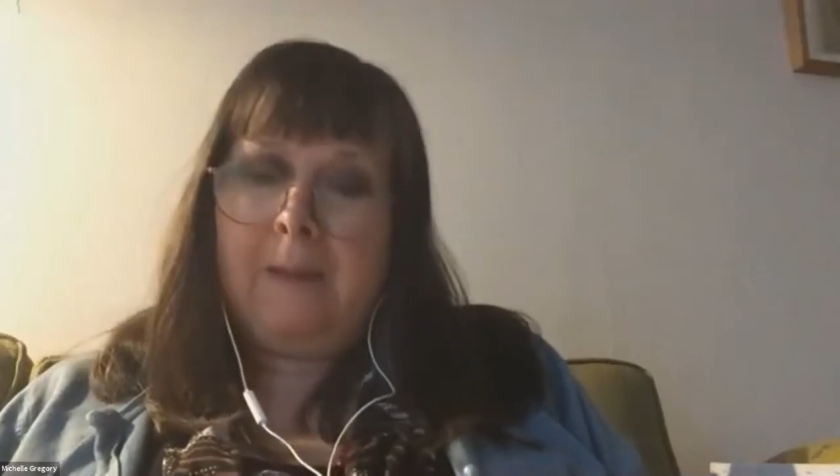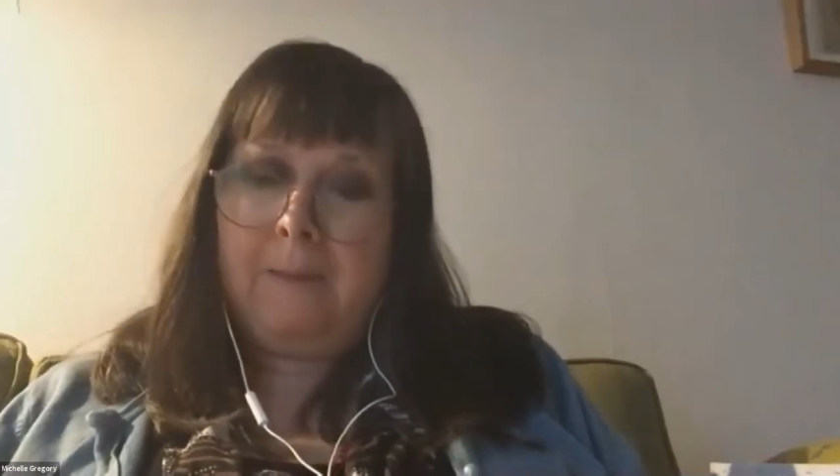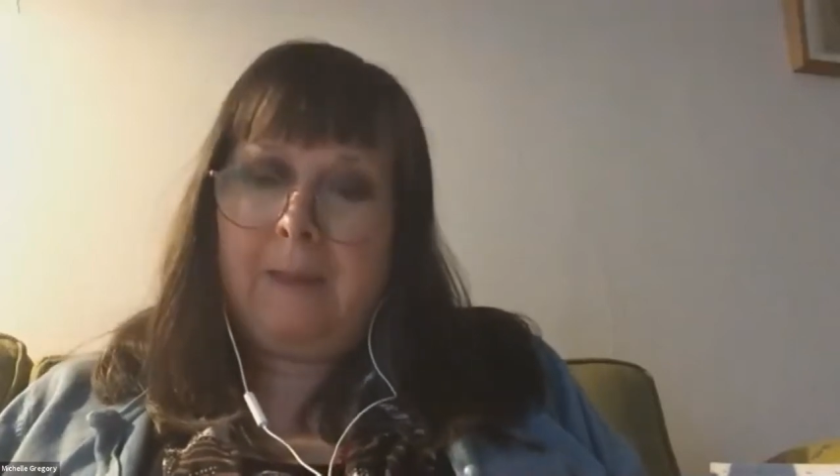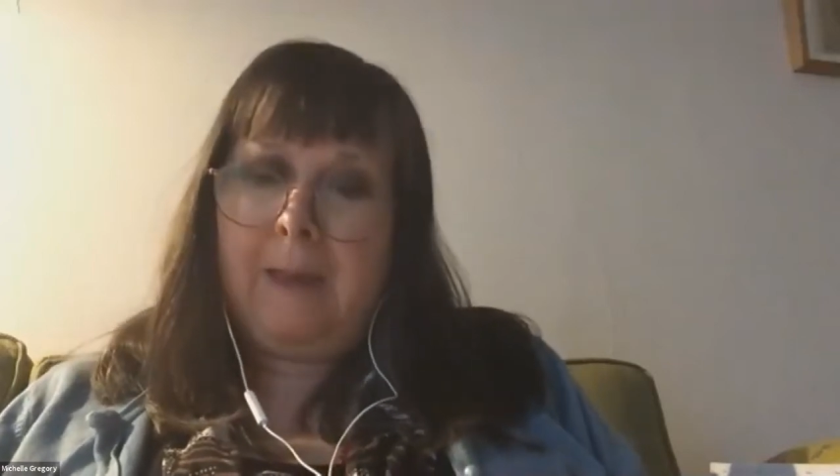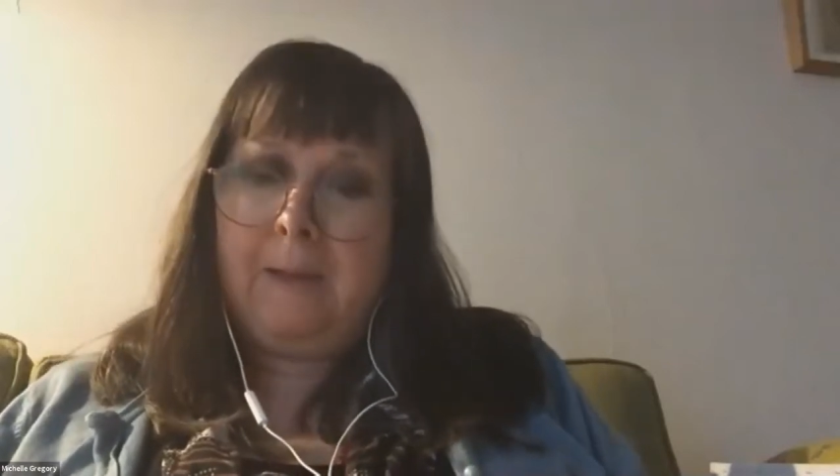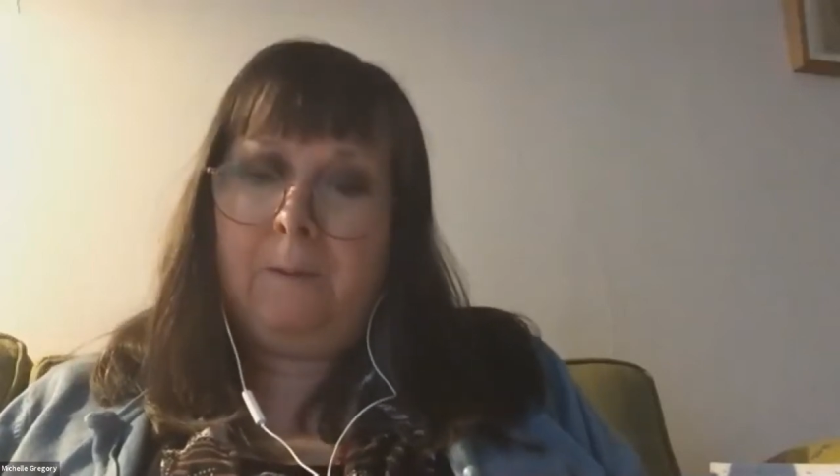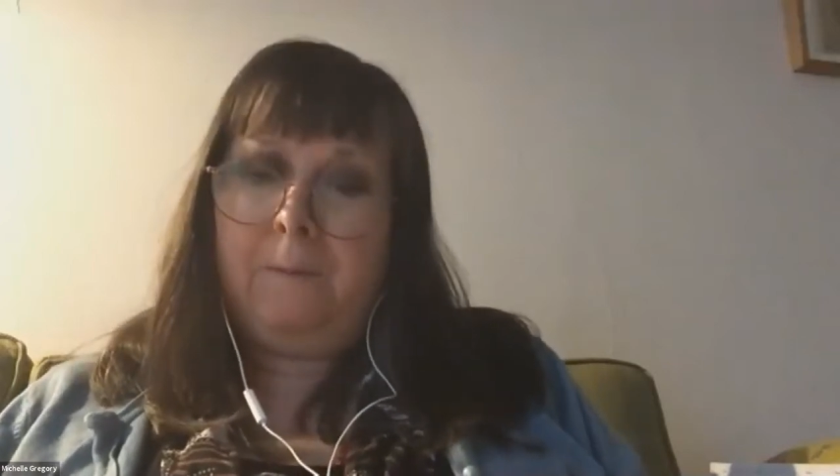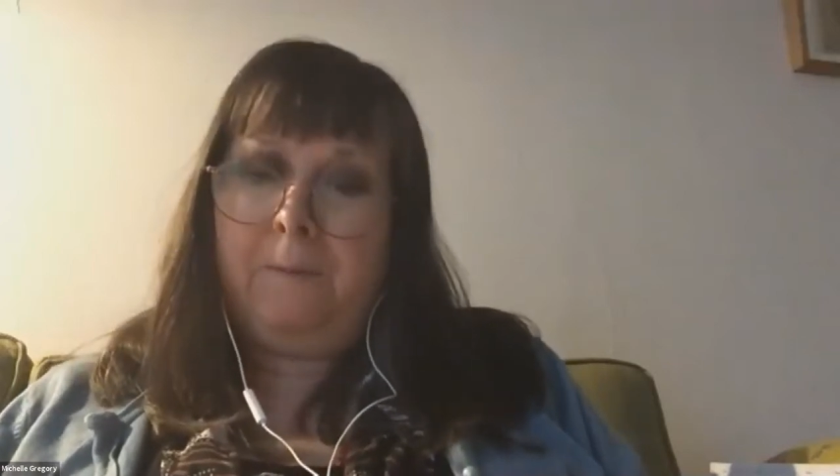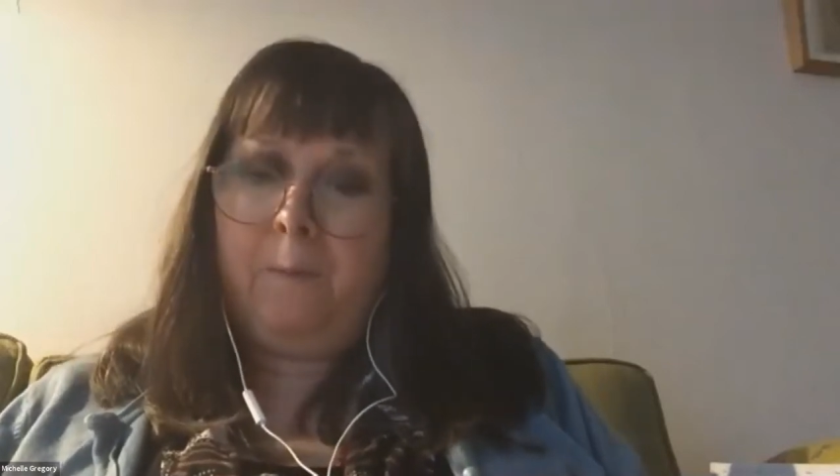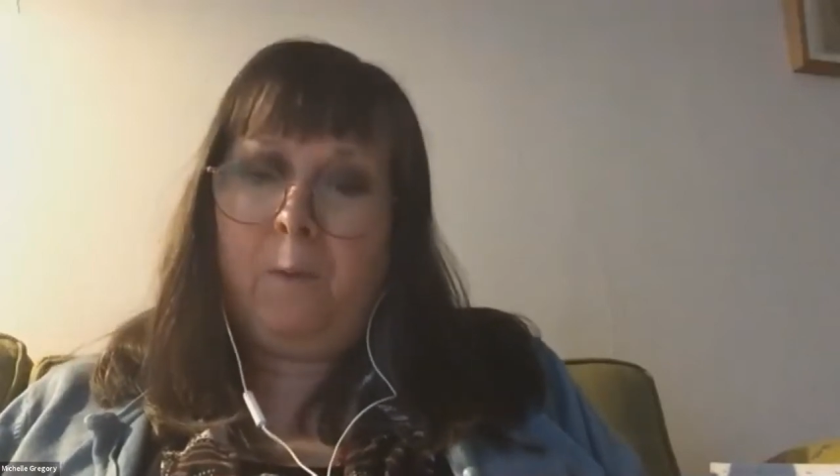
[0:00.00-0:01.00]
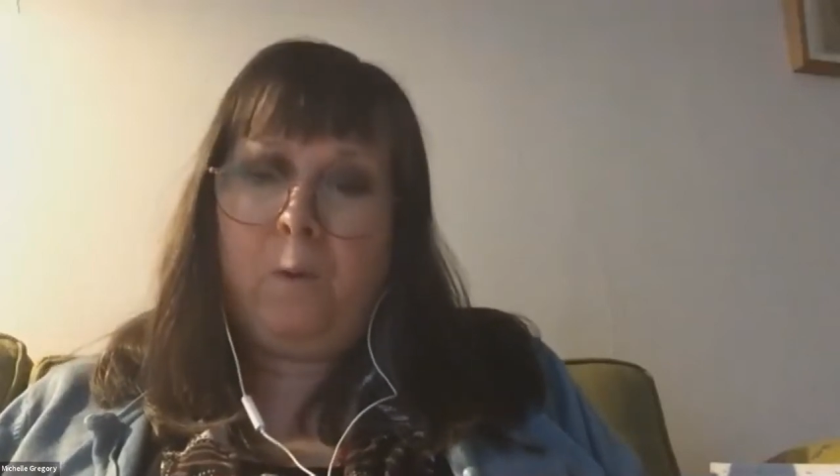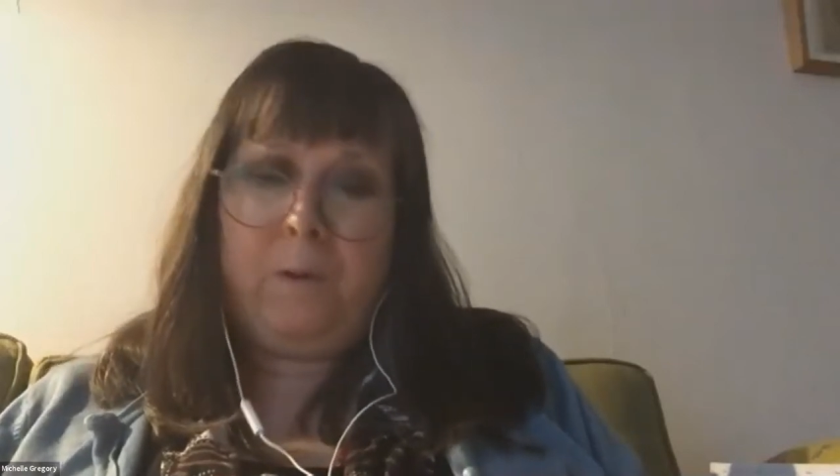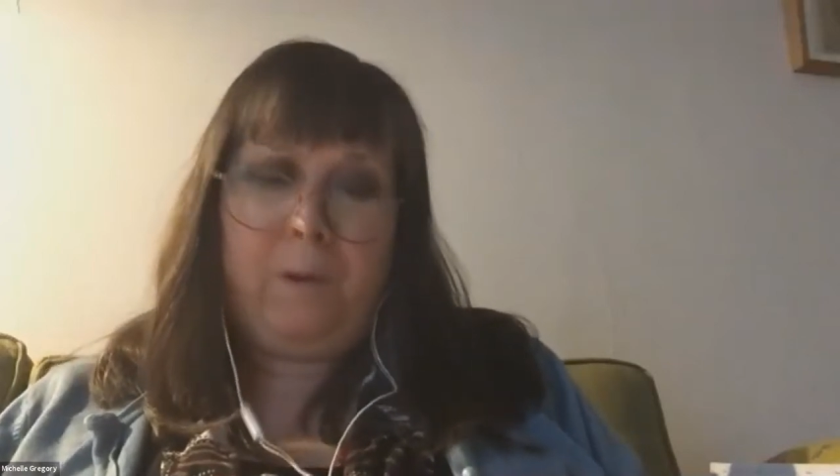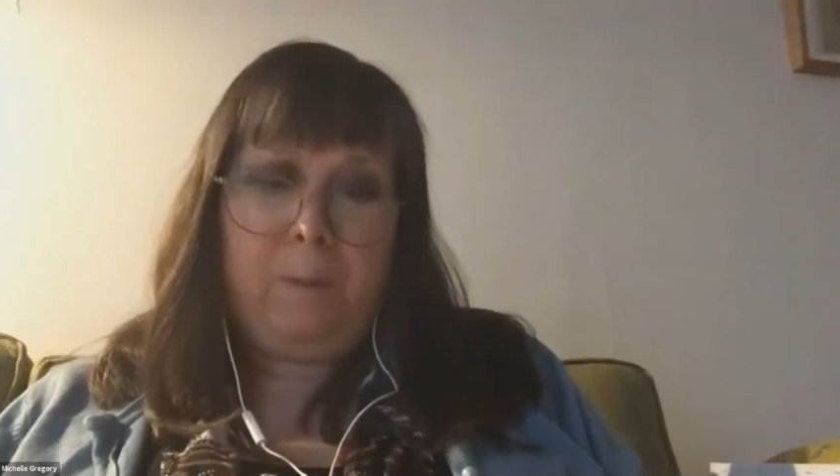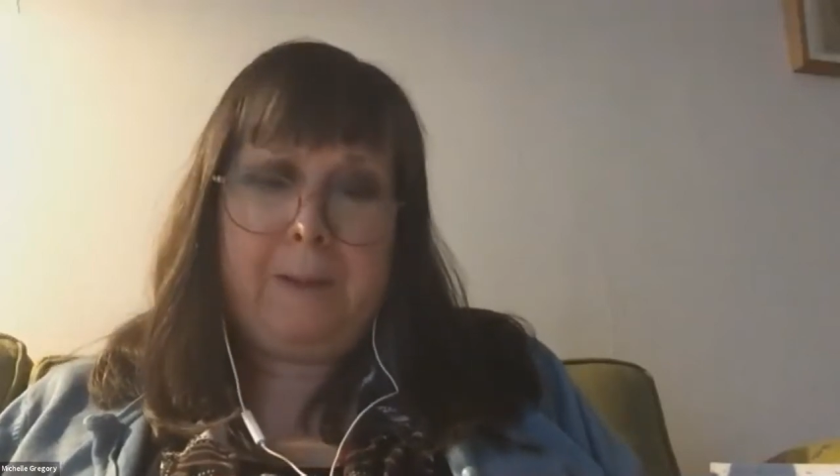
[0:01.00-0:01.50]
at the end for
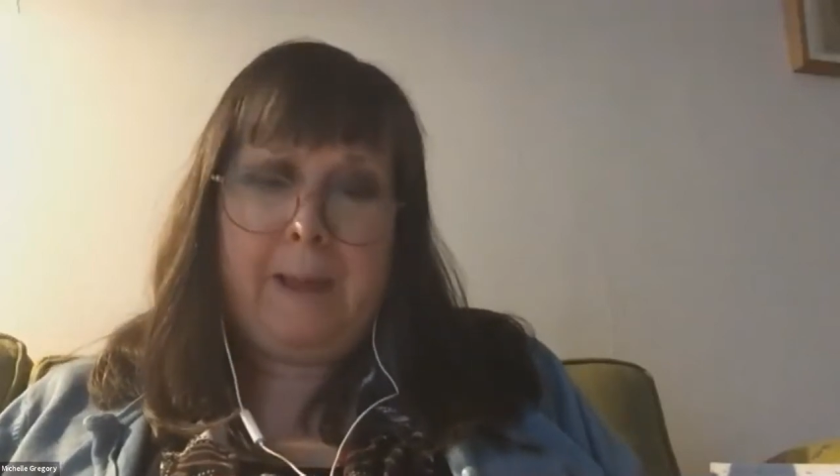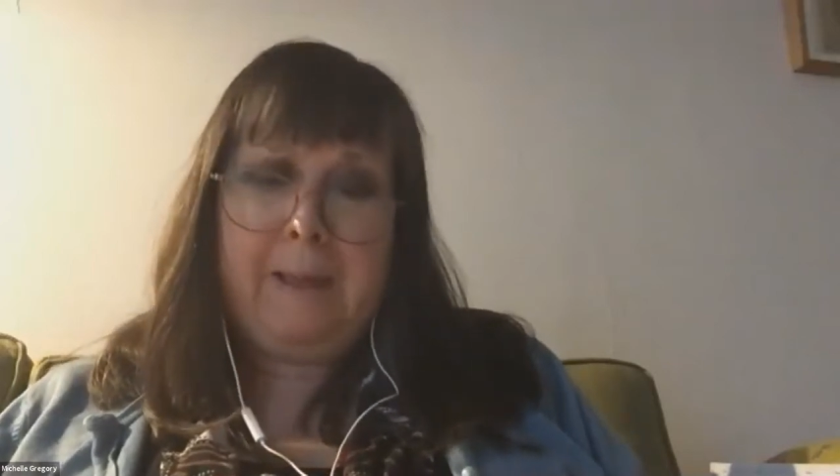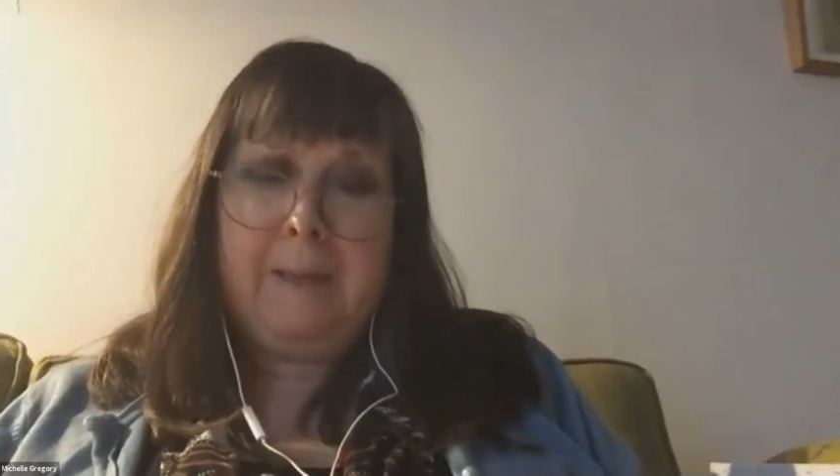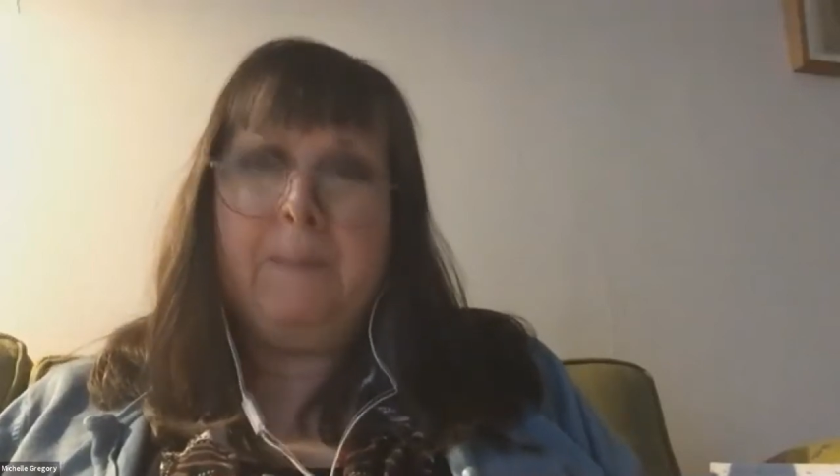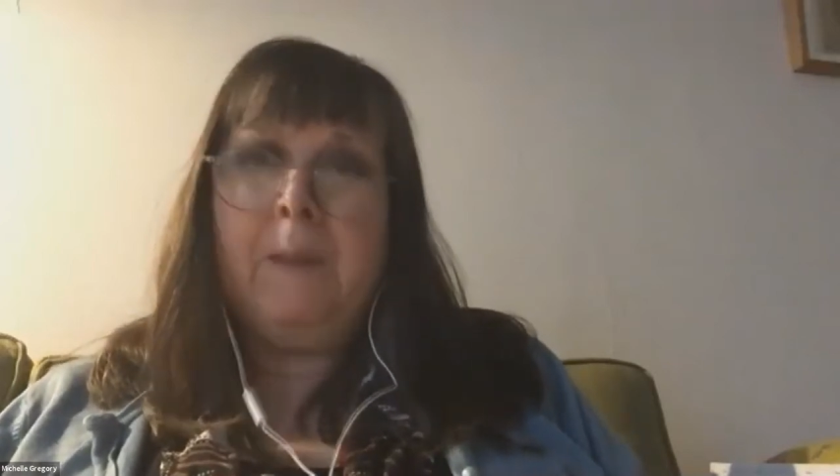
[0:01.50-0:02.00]
Q&A.